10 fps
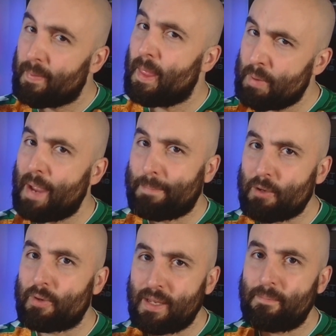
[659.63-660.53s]
I'm happy
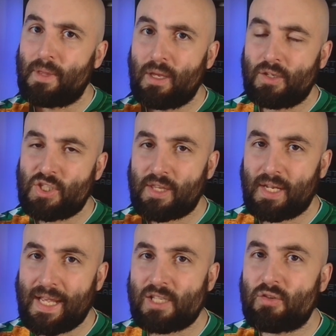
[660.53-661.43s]
with it. Check the
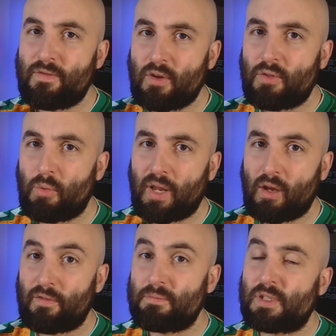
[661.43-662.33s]
latest review of the one I
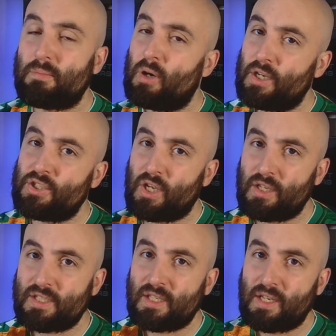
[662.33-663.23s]
got from Surprise
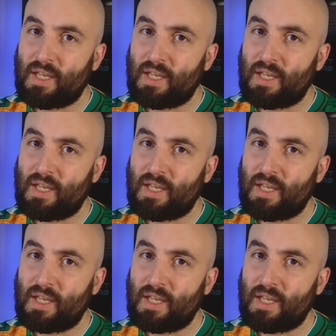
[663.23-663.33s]
Shirts.